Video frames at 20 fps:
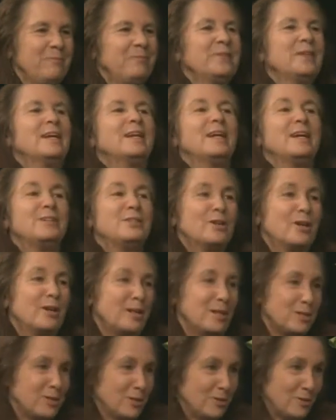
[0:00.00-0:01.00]
And I taught
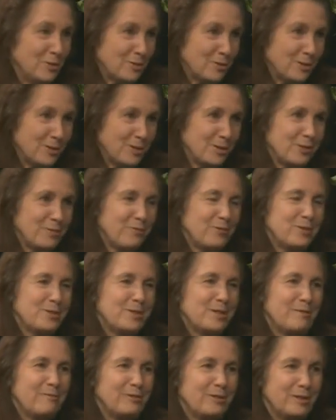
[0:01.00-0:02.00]
it to nurses for
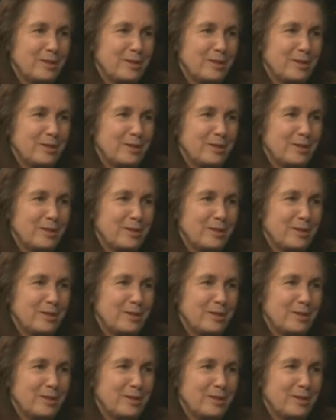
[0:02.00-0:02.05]
several